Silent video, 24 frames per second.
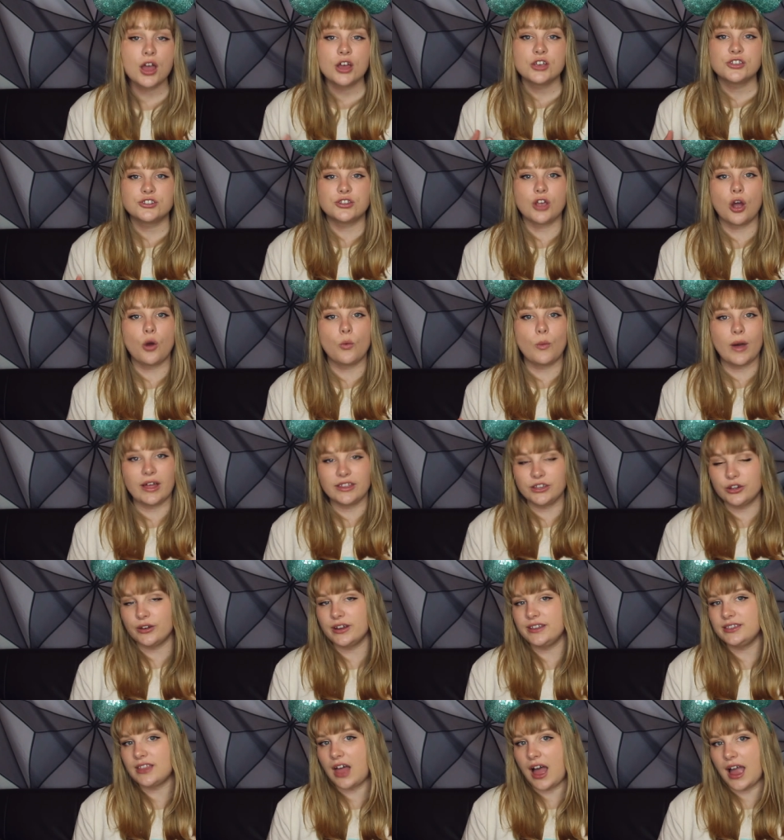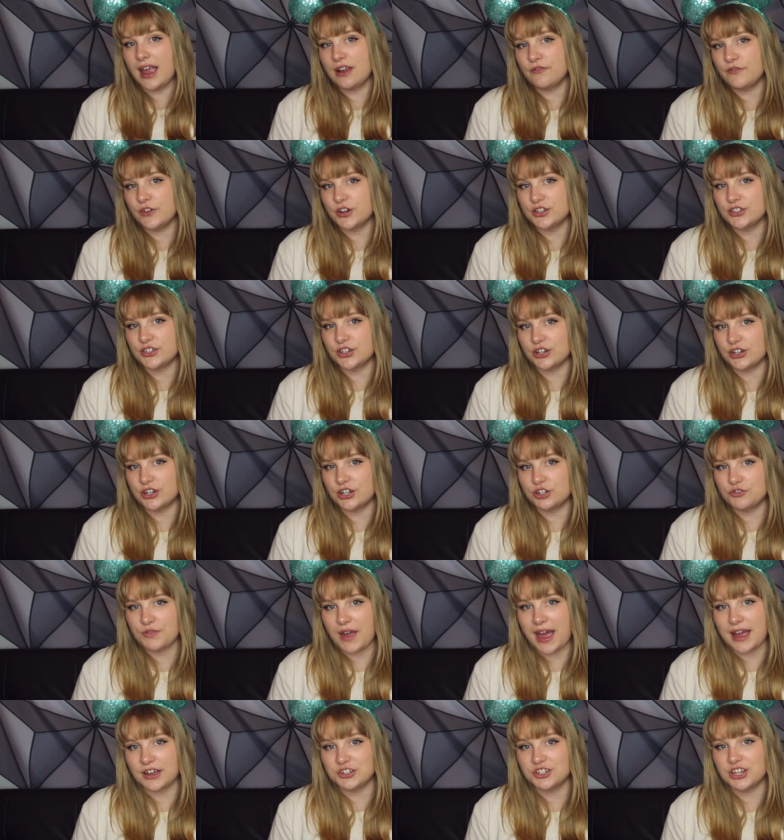So while you're in line for certain
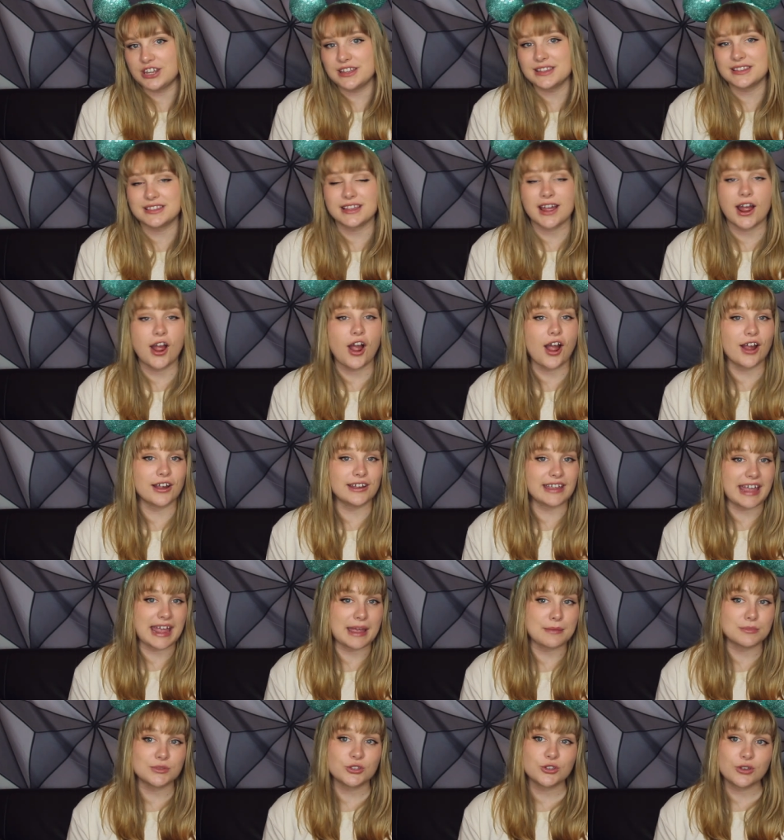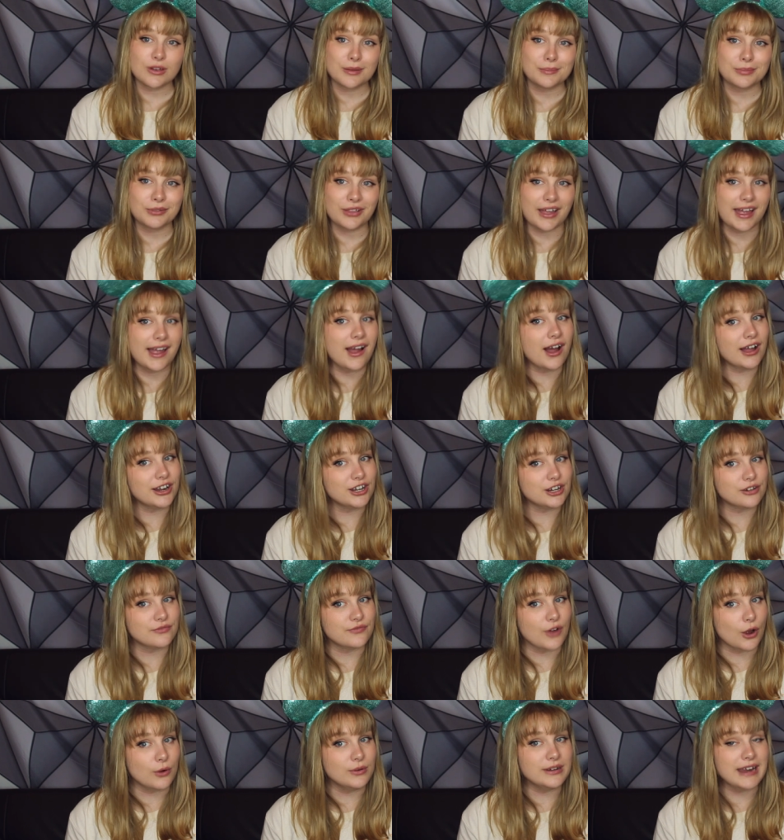attractions, there are games you can play on
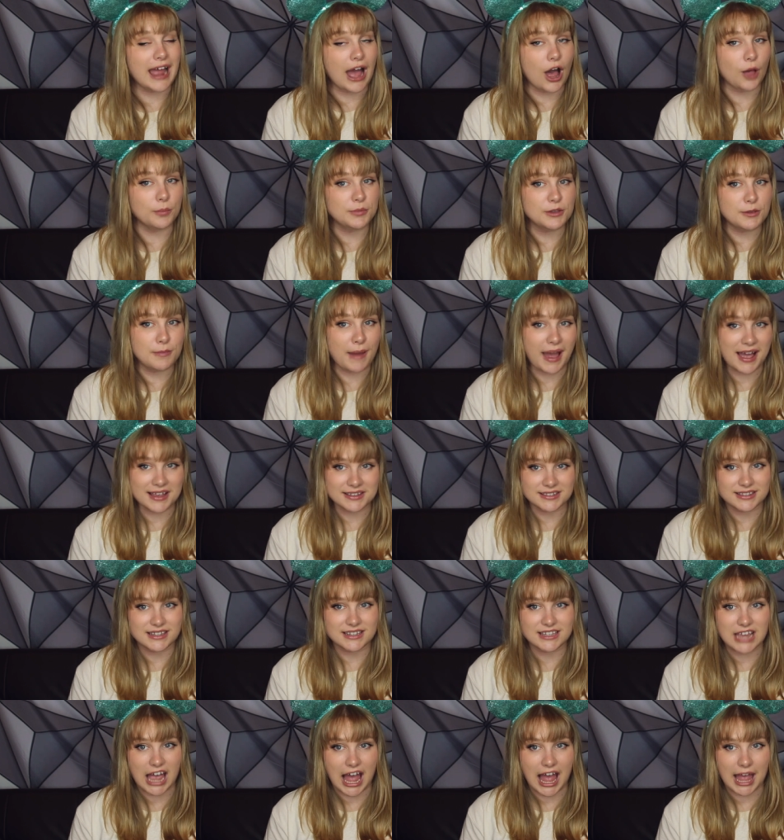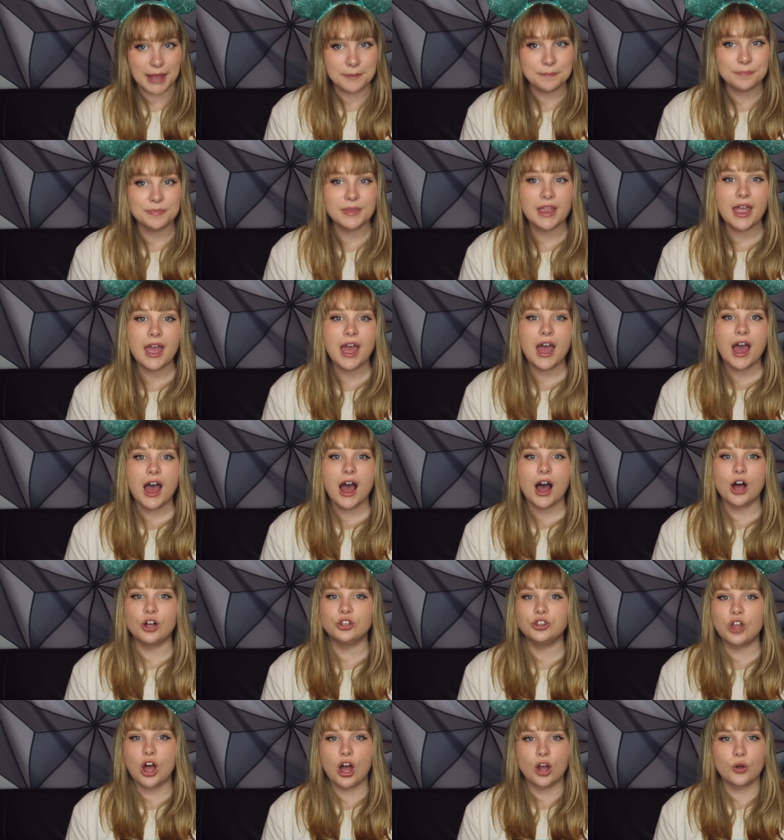your phone to help you pass the time,
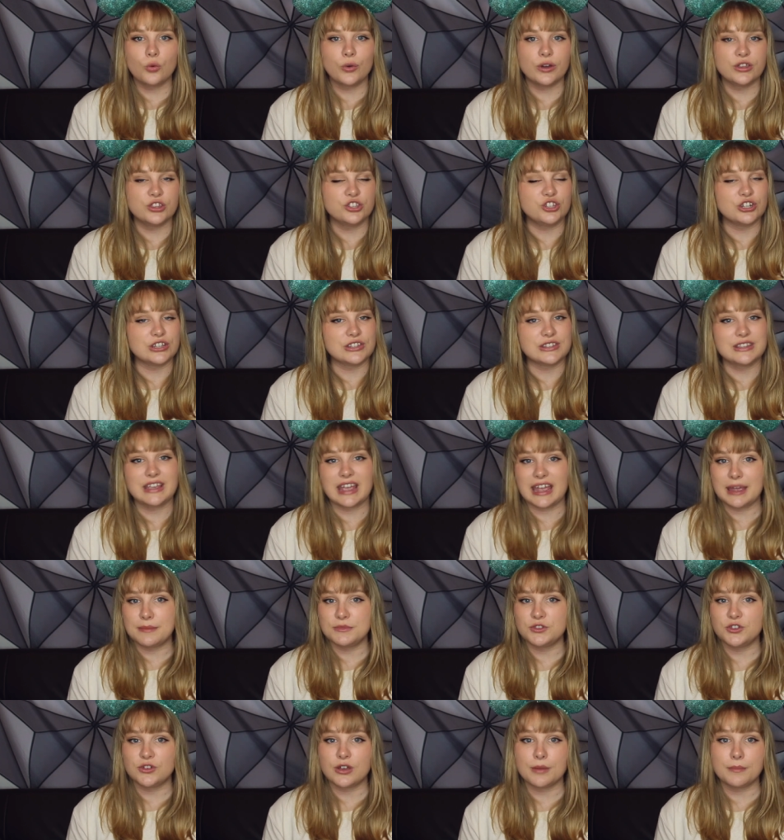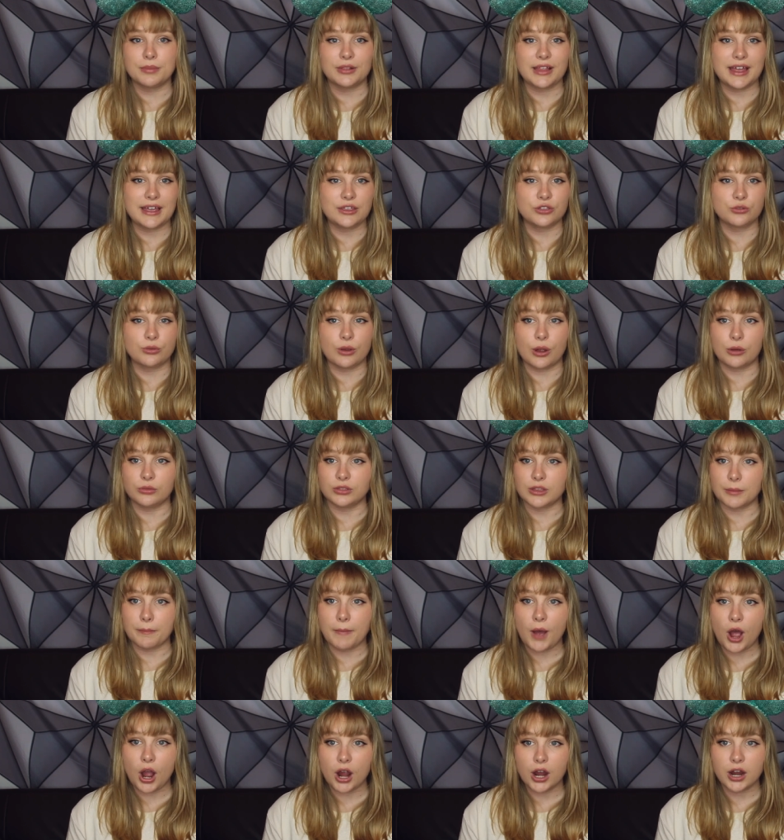along with just games you can play throughout the
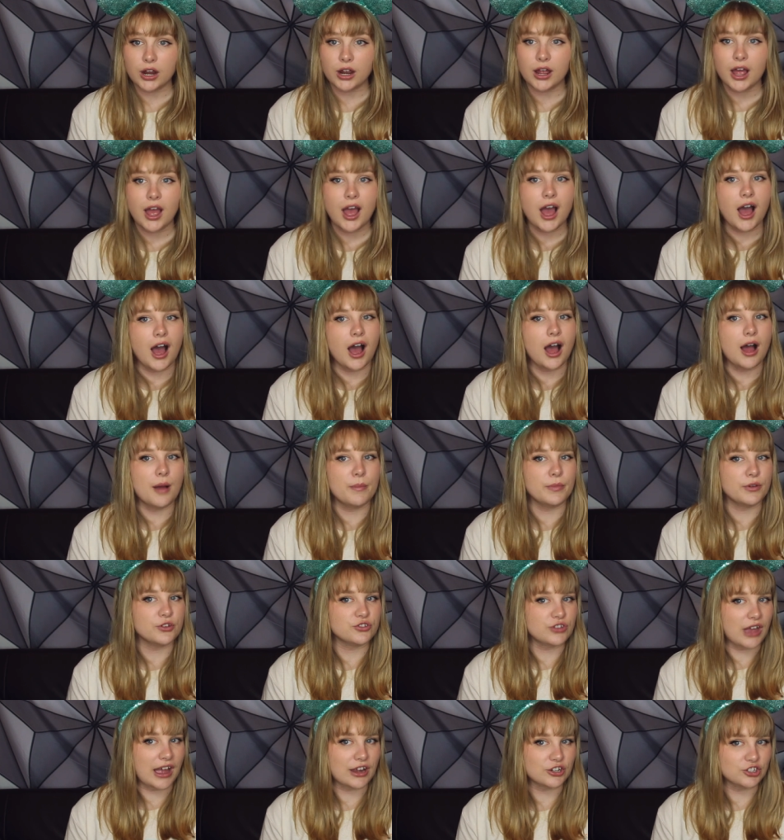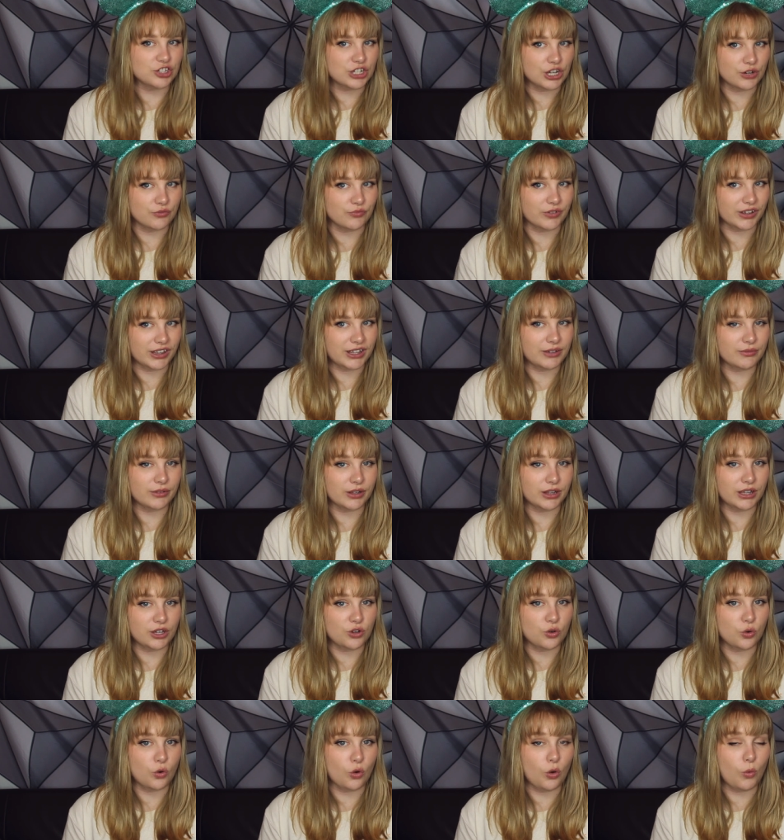park. Um, there's actually a really,
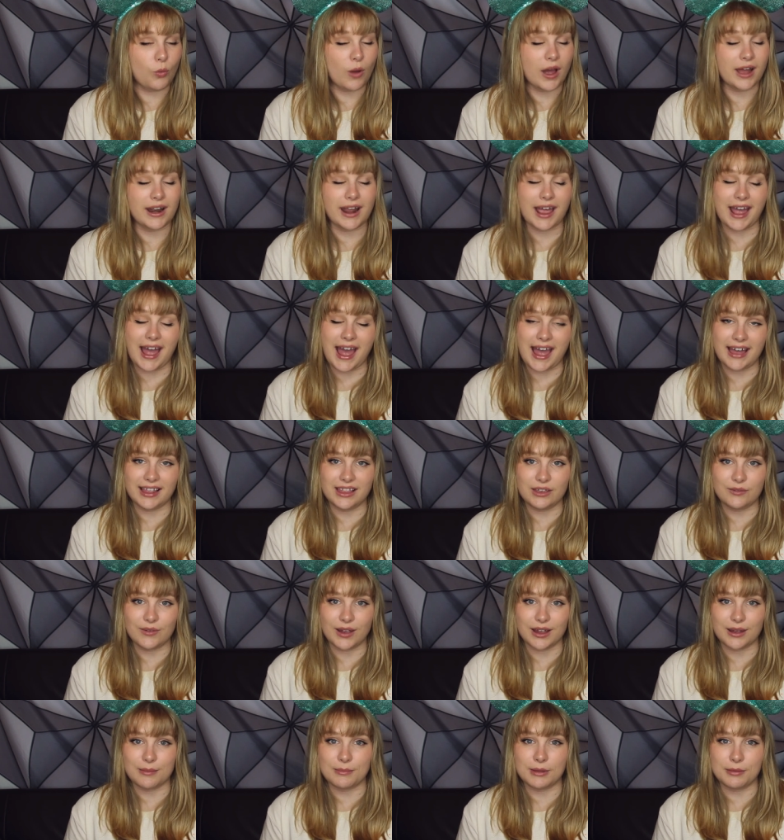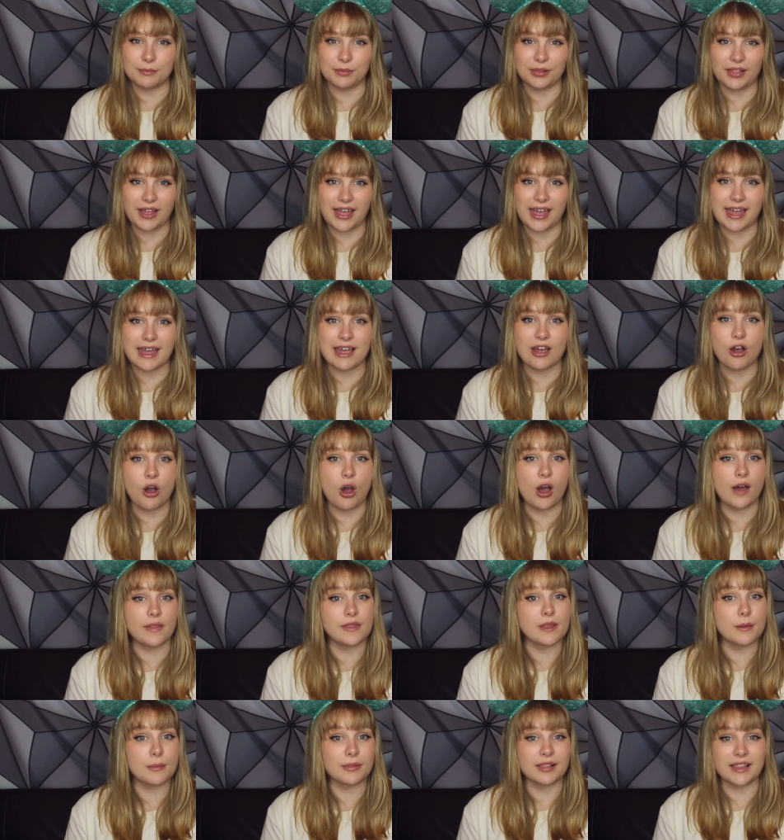really cool one I highly recommend playing
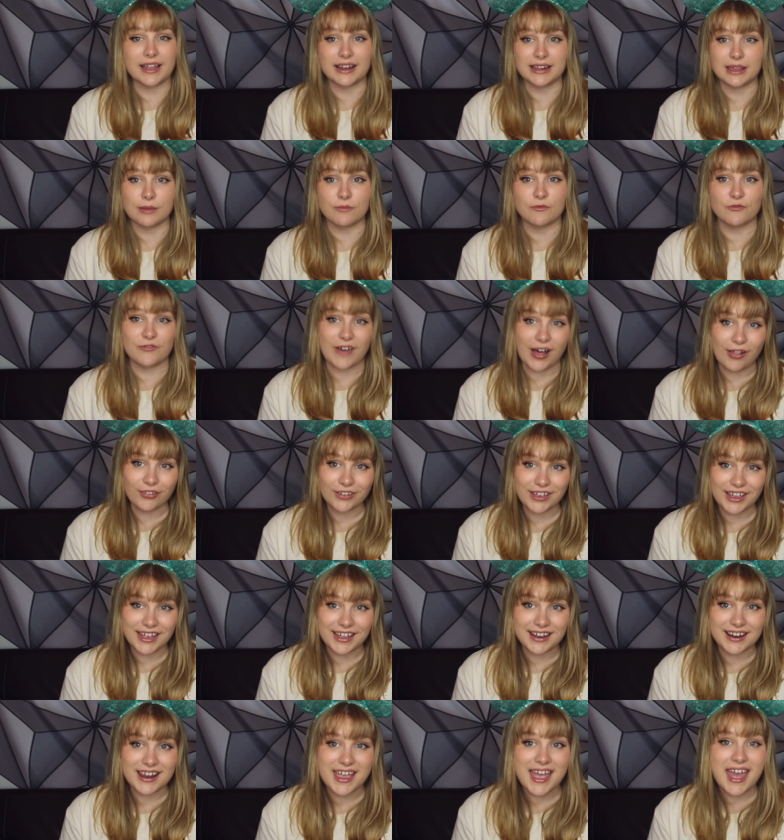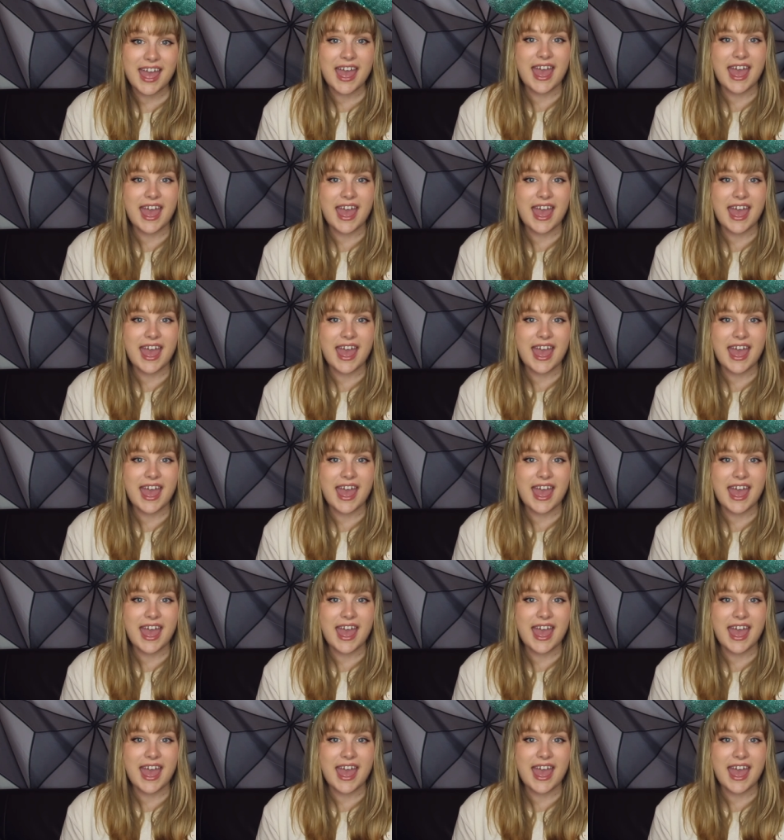on the Millennium Falcon,